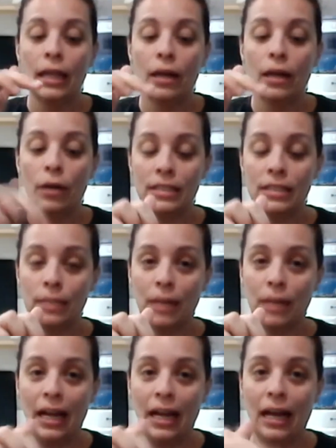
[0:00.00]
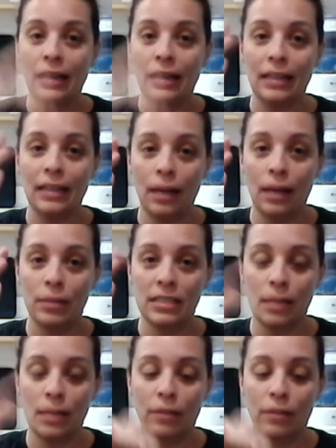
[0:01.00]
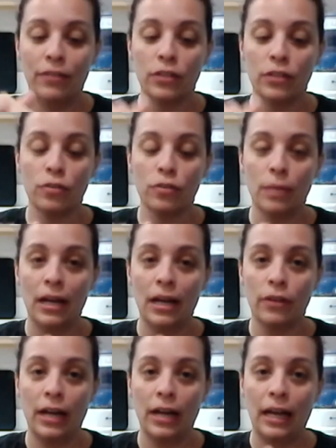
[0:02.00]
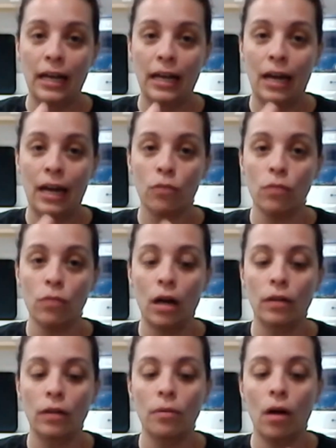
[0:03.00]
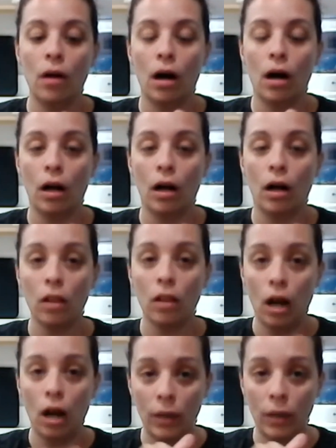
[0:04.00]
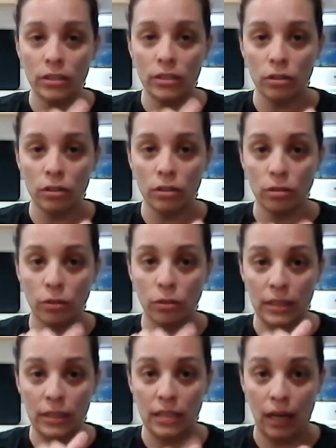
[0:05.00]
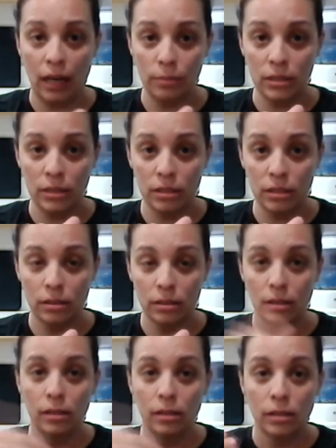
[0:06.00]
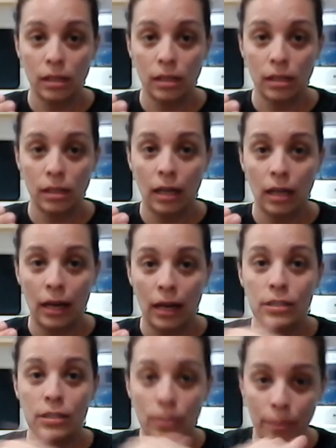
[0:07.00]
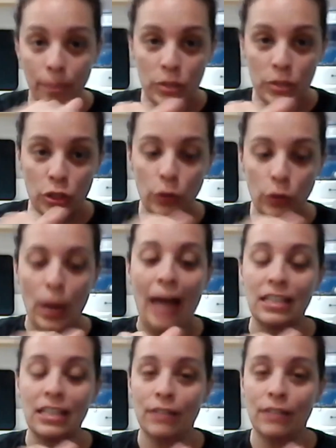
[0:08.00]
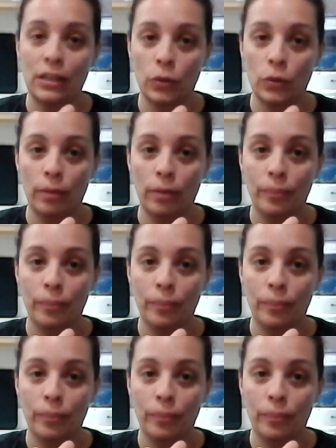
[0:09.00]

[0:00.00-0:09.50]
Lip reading: It's in my hand. Then I'm going to take my fingers from my other hand and run a clockwise circle 3 times to activate the oil.